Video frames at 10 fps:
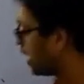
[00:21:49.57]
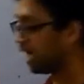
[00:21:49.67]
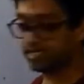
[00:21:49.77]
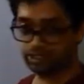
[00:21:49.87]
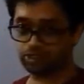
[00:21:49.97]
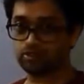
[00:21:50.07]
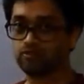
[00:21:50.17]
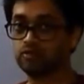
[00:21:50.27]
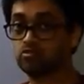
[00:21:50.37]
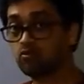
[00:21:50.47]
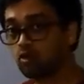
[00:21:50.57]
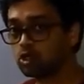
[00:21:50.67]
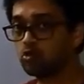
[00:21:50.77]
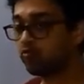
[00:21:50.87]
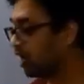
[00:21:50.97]
height, which we
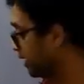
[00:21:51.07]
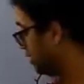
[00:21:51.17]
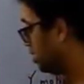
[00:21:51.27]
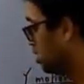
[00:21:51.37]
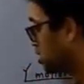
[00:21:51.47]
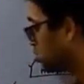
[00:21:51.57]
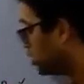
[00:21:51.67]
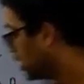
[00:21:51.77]
want to find. So